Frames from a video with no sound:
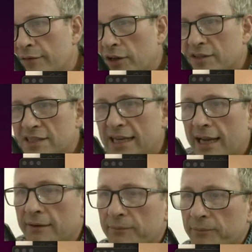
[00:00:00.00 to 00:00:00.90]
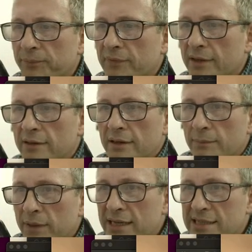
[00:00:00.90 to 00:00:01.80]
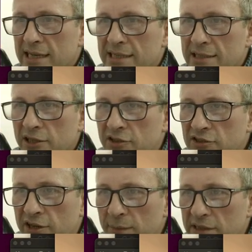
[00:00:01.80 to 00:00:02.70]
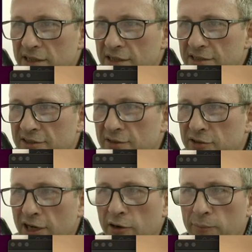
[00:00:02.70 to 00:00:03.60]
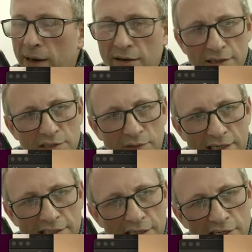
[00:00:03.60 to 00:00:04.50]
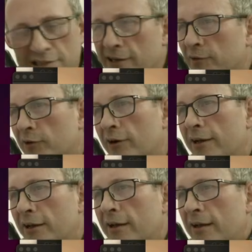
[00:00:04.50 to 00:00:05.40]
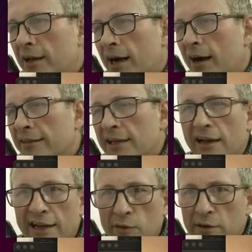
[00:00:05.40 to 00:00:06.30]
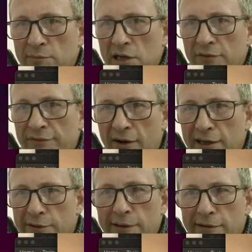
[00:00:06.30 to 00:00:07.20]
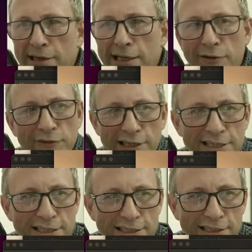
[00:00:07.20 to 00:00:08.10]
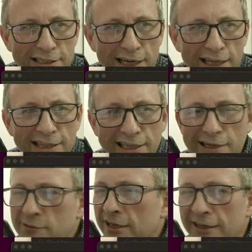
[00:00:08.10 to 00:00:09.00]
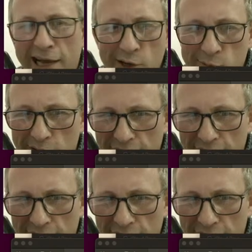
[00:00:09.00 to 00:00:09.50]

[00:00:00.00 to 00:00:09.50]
you can see it, but it says contributors to Joe Parr's research, and I thought, I think I know what I'm going to find when I click on this. I think I'm going to know what I